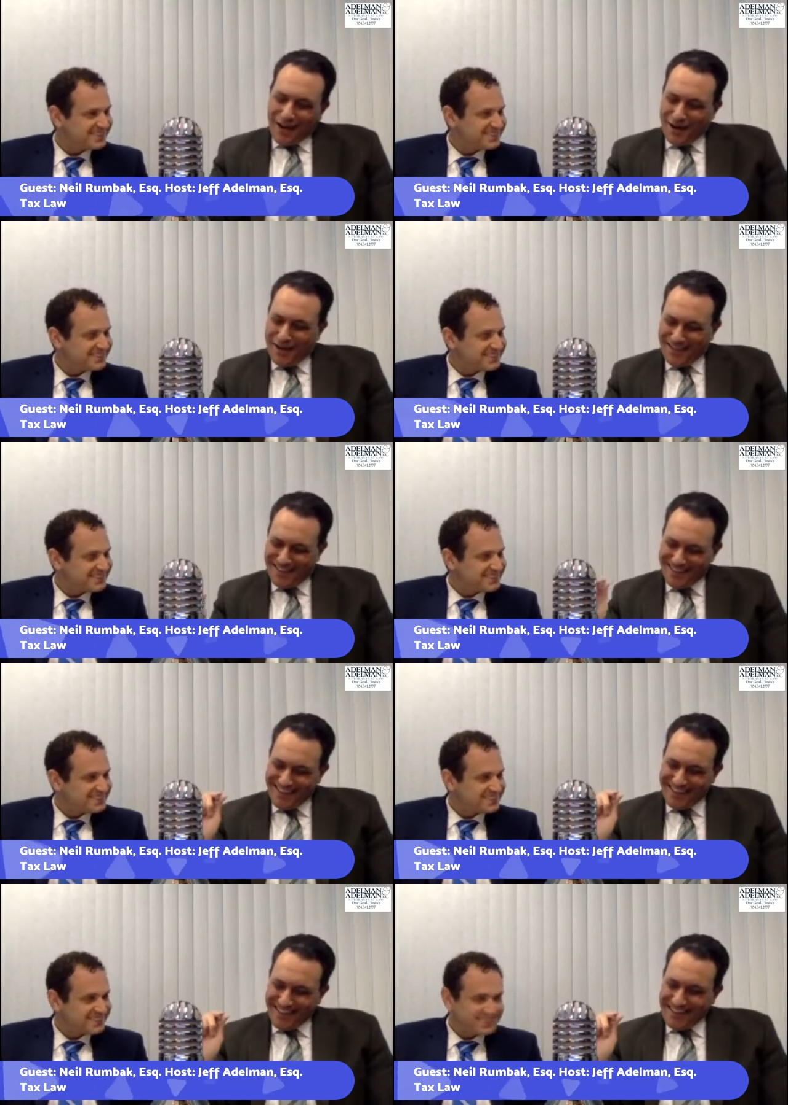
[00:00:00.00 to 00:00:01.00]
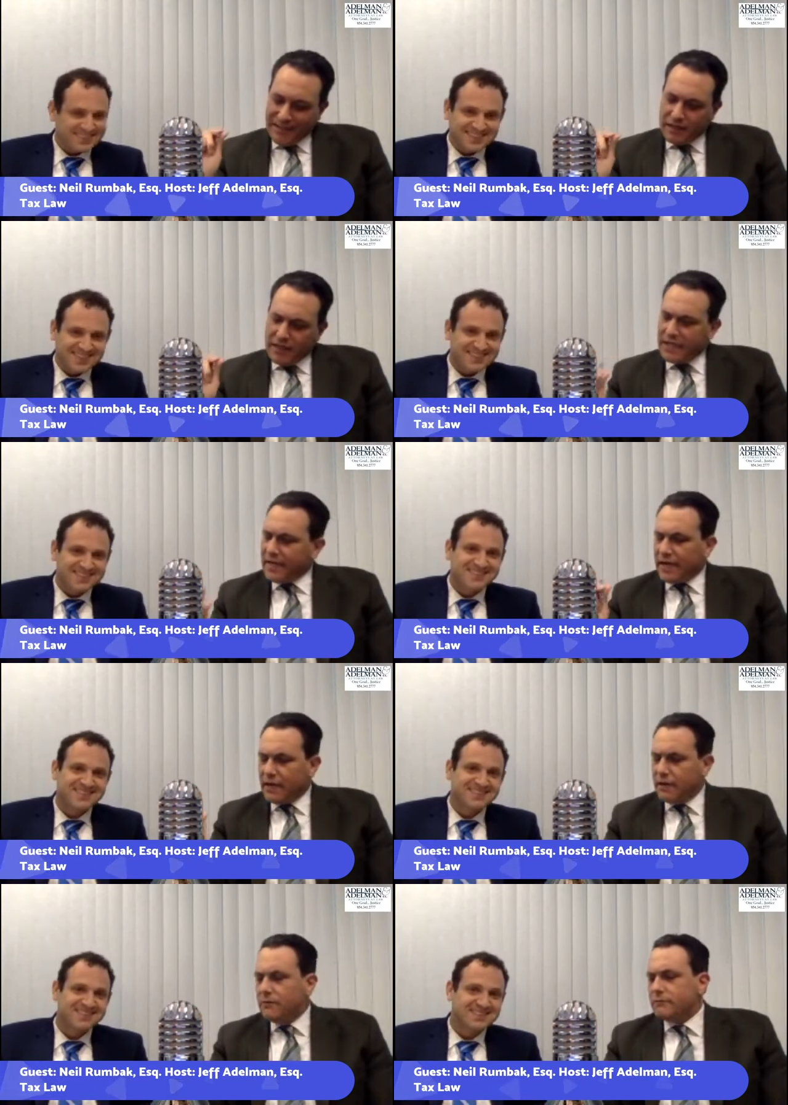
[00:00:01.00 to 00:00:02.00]
Speaker 1: uh, can
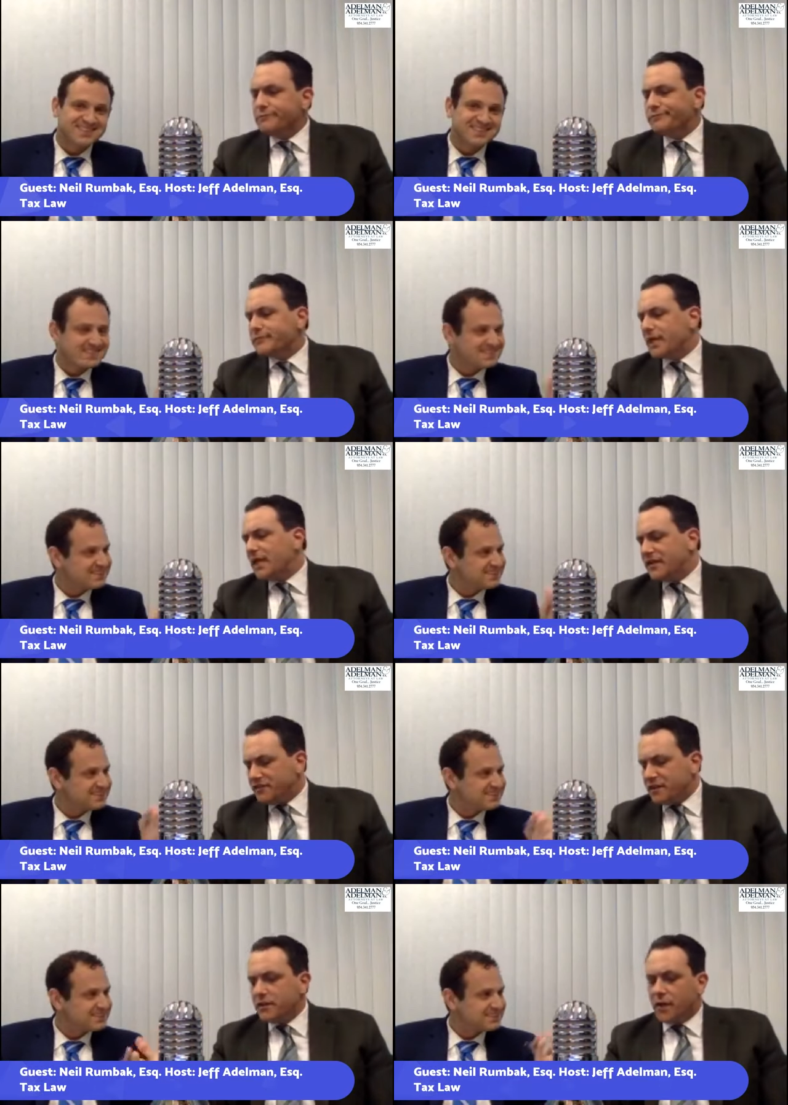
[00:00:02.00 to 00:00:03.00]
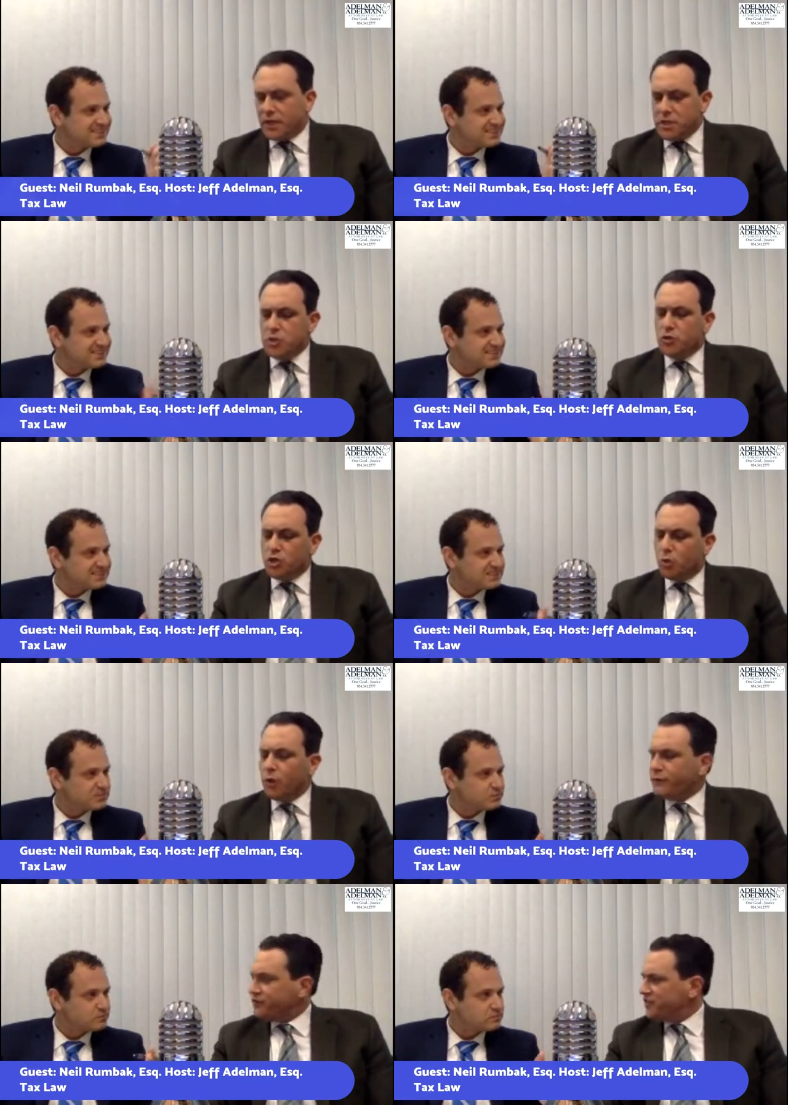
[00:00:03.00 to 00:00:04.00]
is it unusual
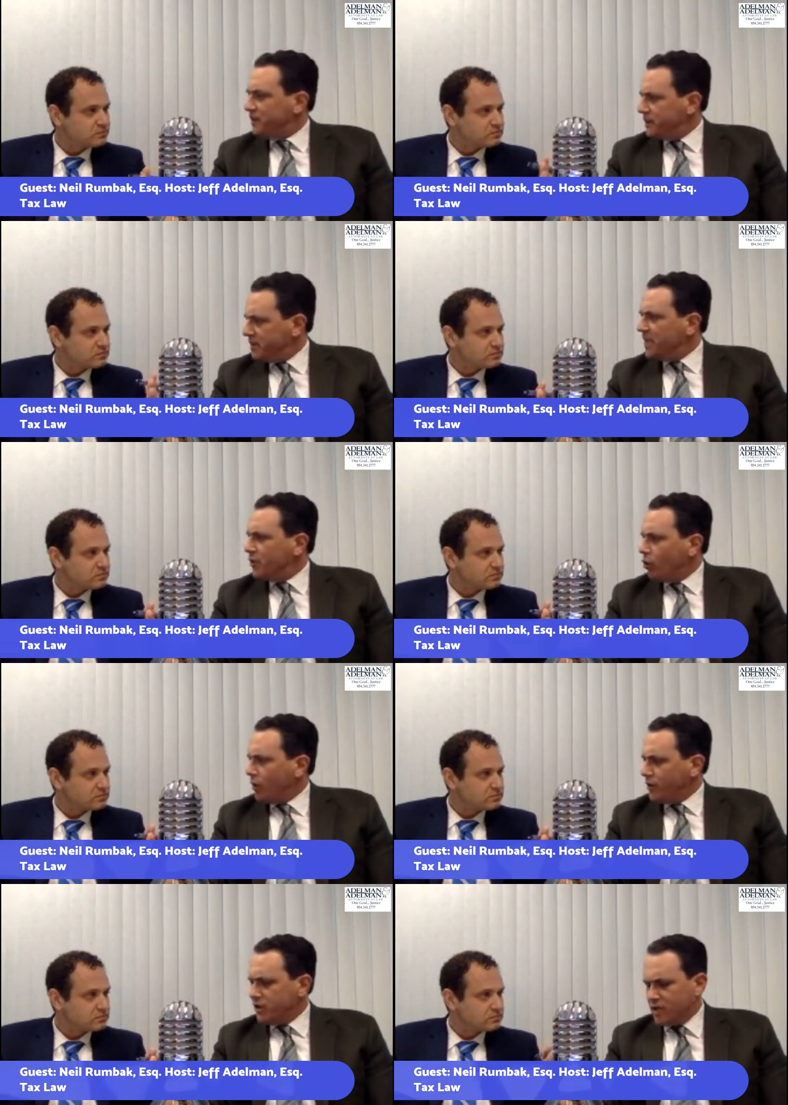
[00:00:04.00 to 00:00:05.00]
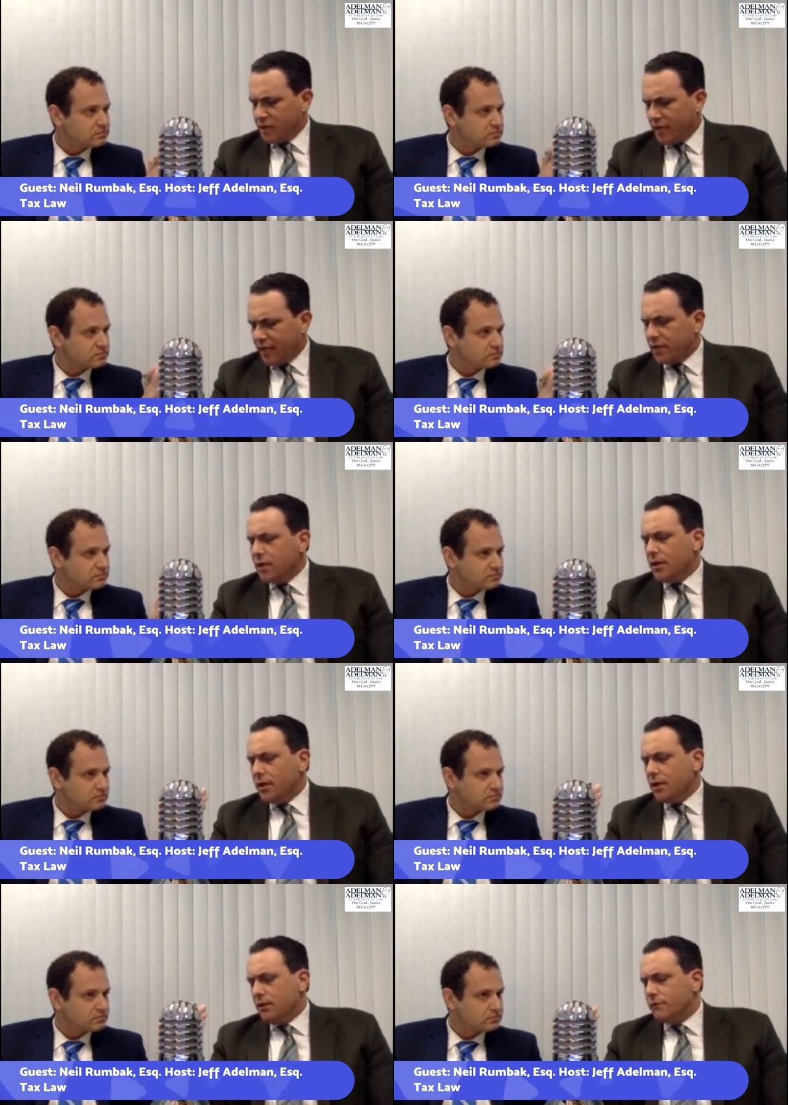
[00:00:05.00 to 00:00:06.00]
for somebody to get audited? Like,
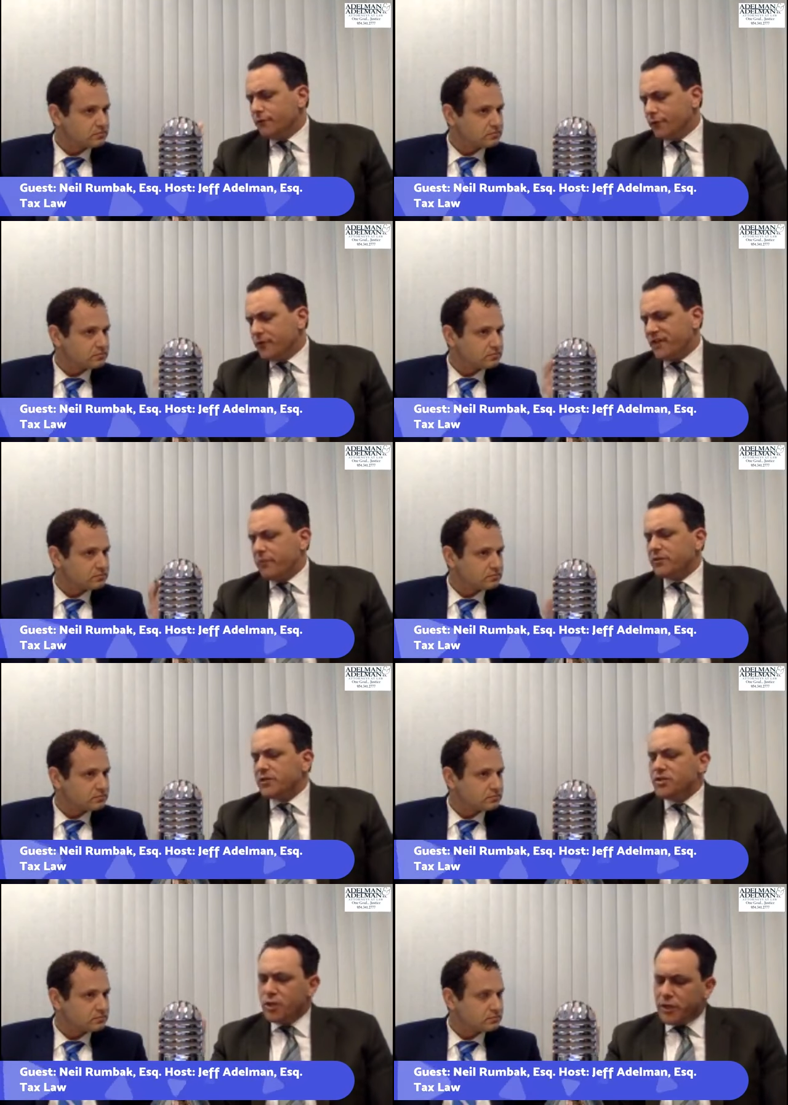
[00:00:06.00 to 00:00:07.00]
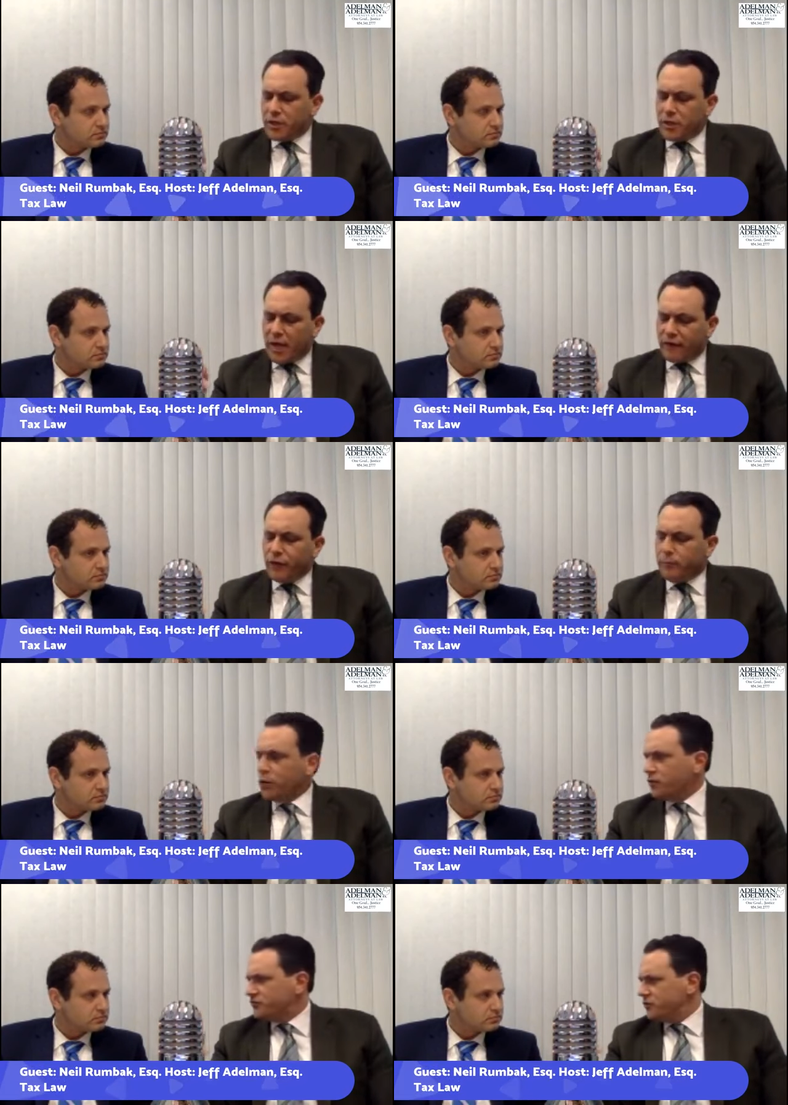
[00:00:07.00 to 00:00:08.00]
for example, should every
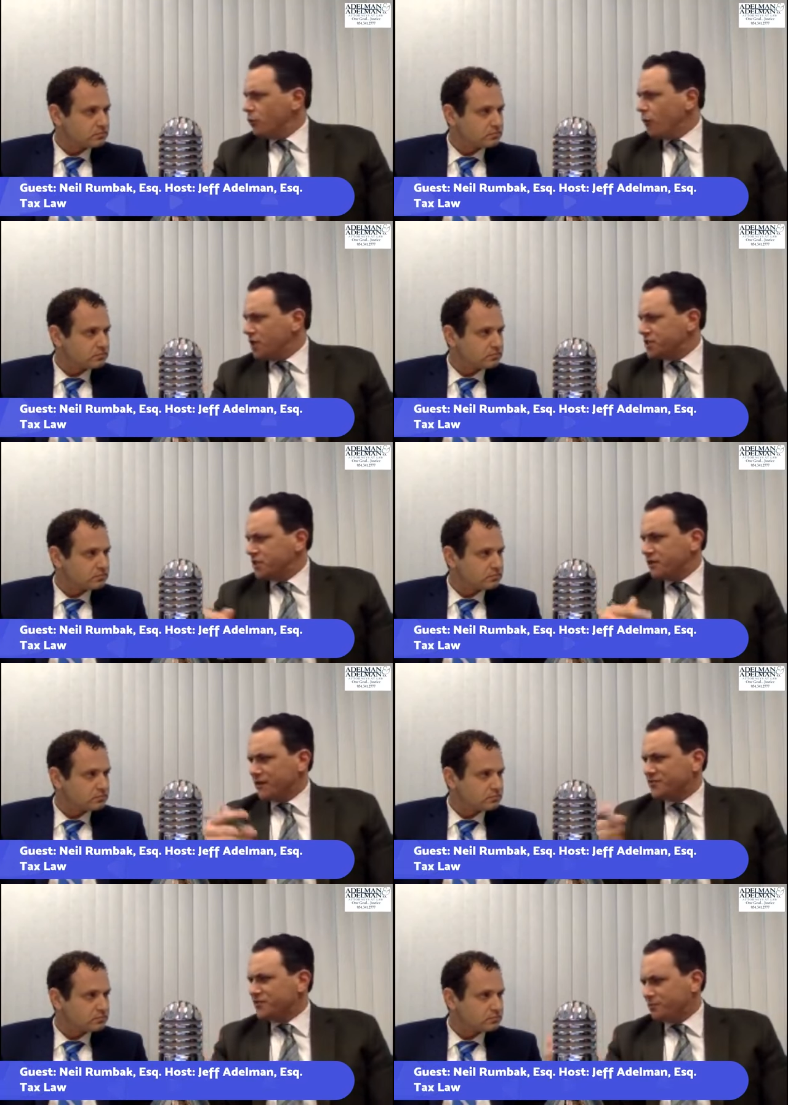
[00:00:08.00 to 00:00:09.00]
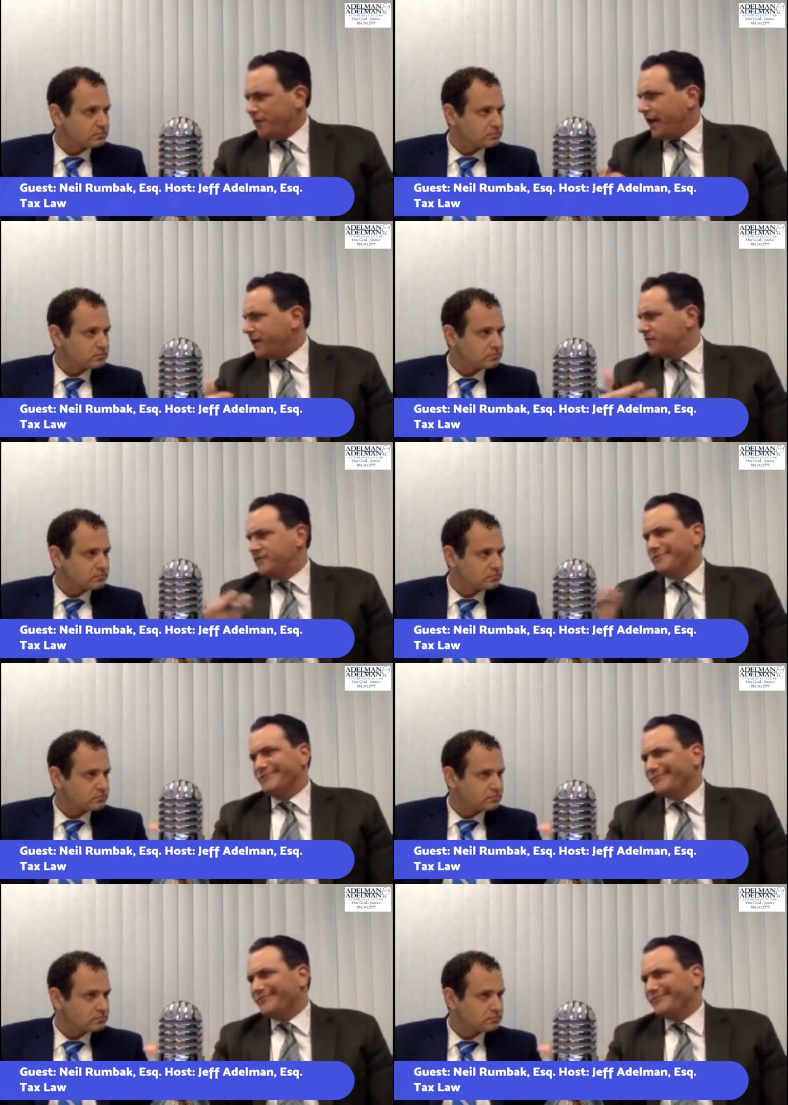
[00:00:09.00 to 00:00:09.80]
person watching here expect